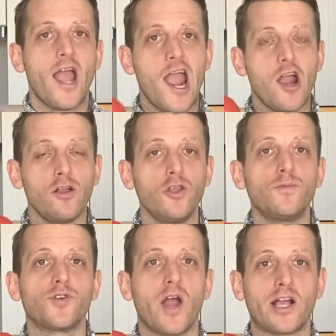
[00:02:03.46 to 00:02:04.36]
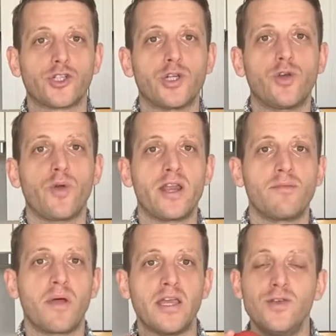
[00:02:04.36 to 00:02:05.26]
Heirlooms are actually
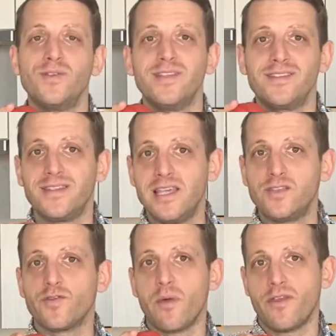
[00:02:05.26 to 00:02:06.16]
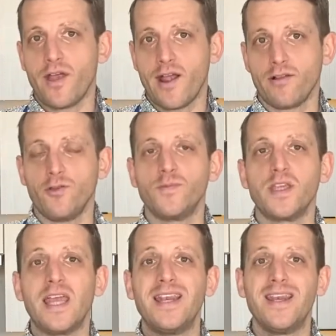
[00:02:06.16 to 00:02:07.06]
created by using seeds from other heirlooms
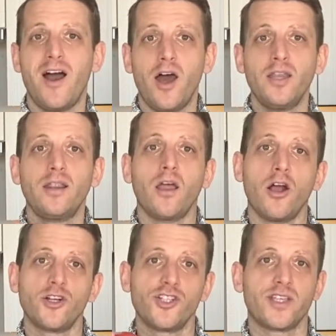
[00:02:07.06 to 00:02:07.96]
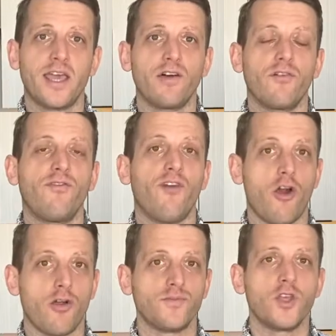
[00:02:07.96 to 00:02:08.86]
in non-large scale
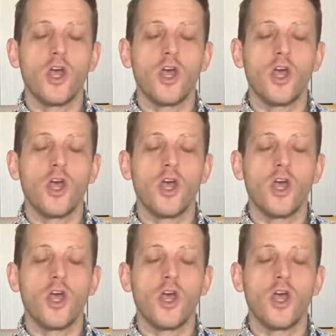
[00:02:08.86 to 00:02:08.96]
farms.